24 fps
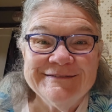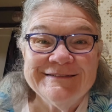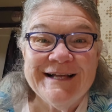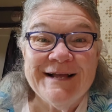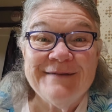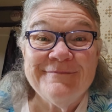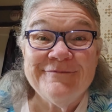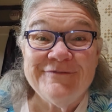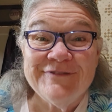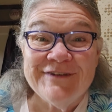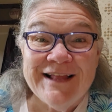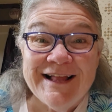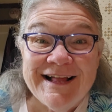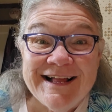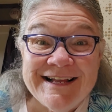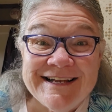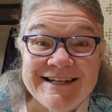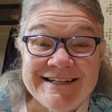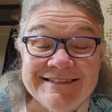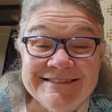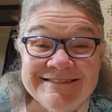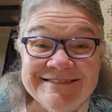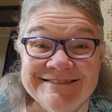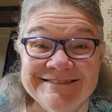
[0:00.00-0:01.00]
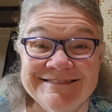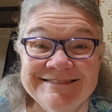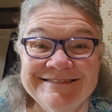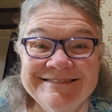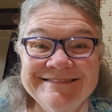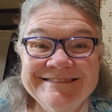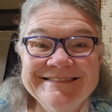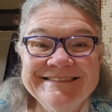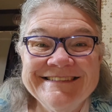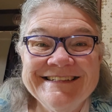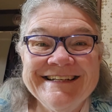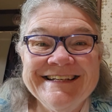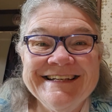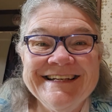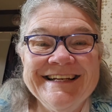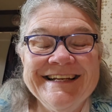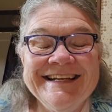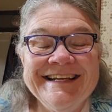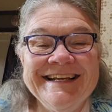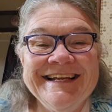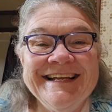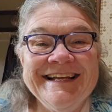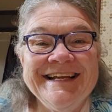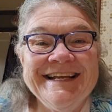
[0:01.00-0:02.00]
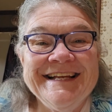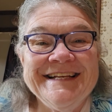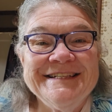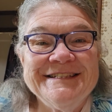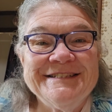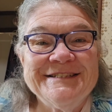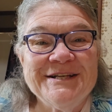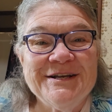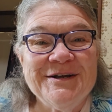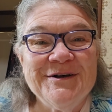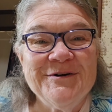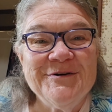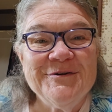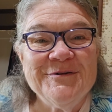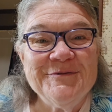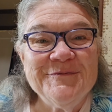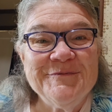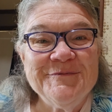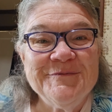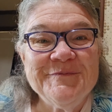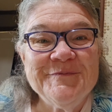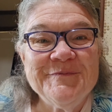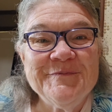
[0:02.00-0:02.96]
I'm flying. So